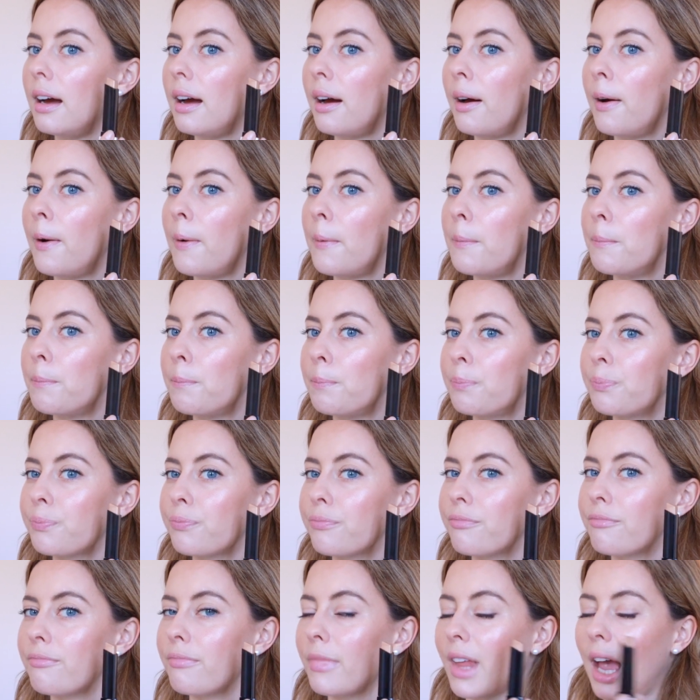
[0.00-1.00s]

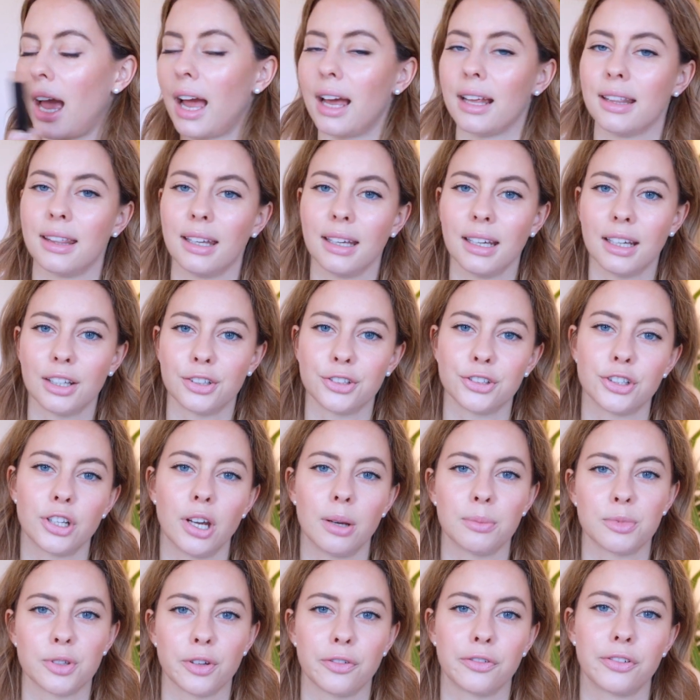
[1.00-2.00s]
I think in
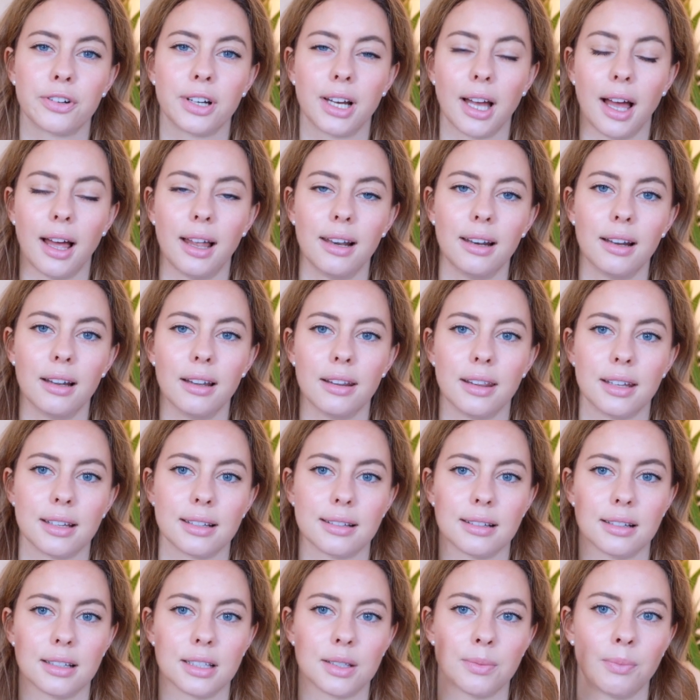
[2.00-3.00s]
terms of color,
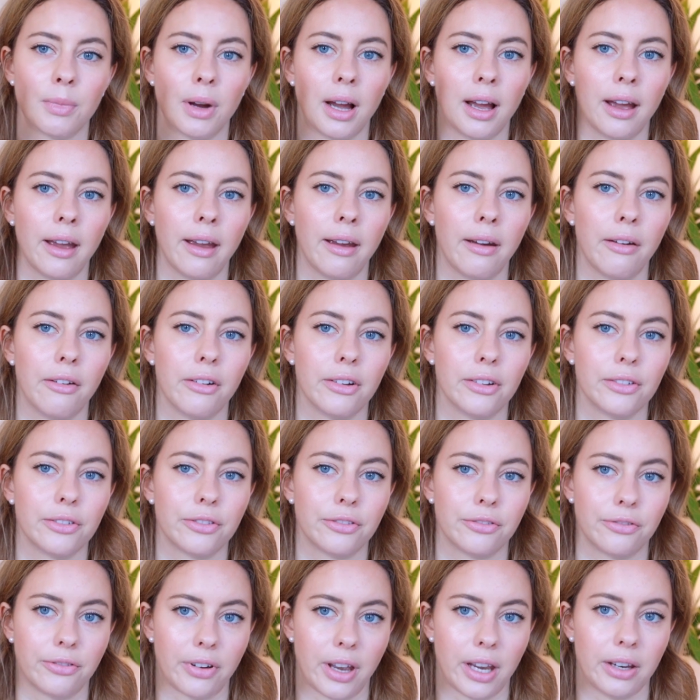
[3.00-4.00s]
this is my
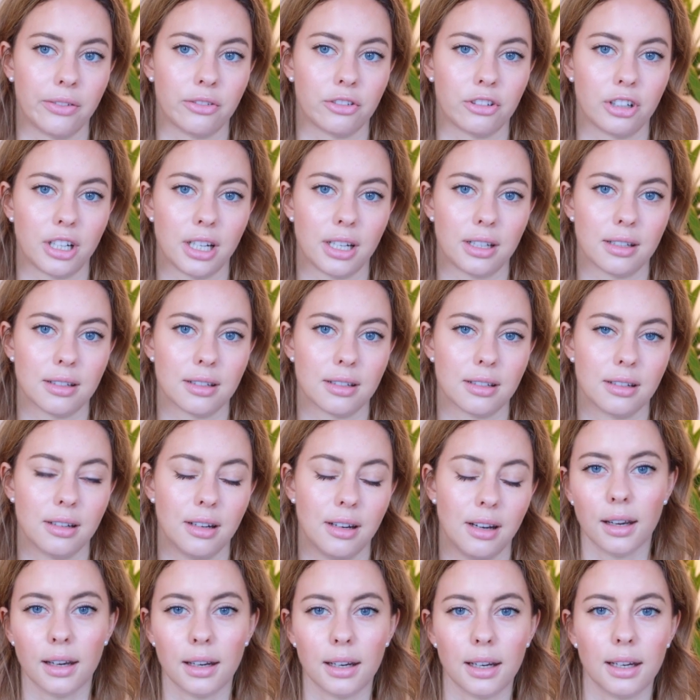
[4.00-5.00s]
favorite.
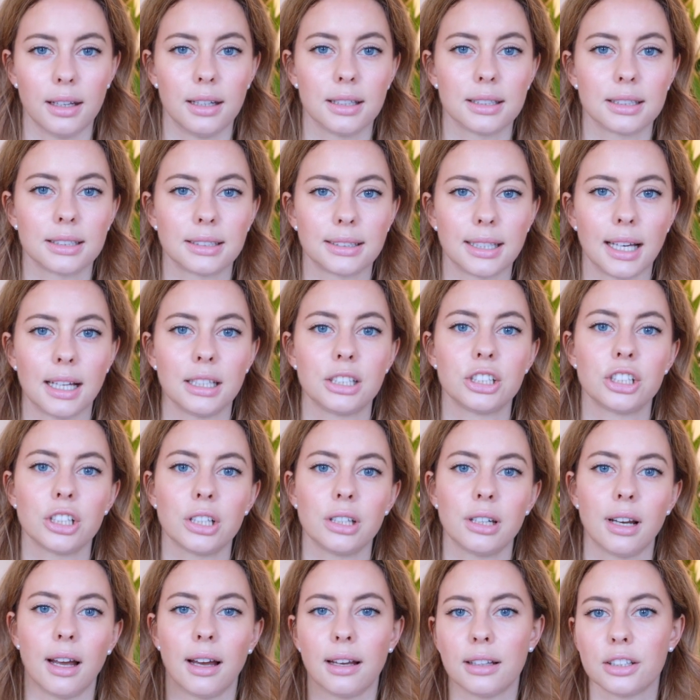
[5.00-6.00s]
It is such a
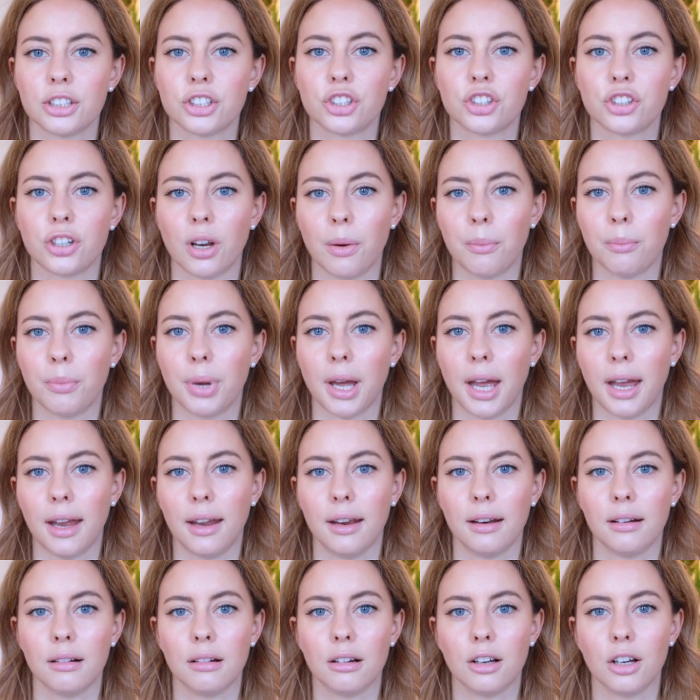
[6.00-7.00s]
nice
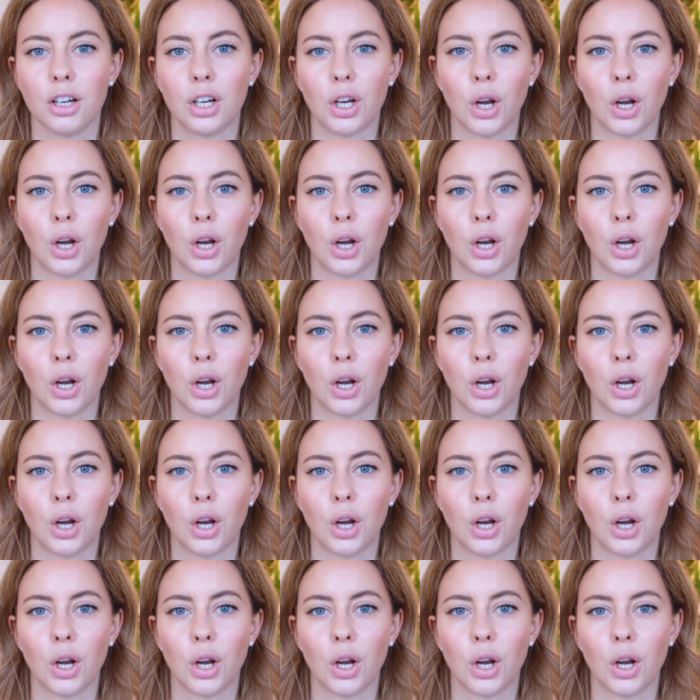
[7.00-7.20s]
champagne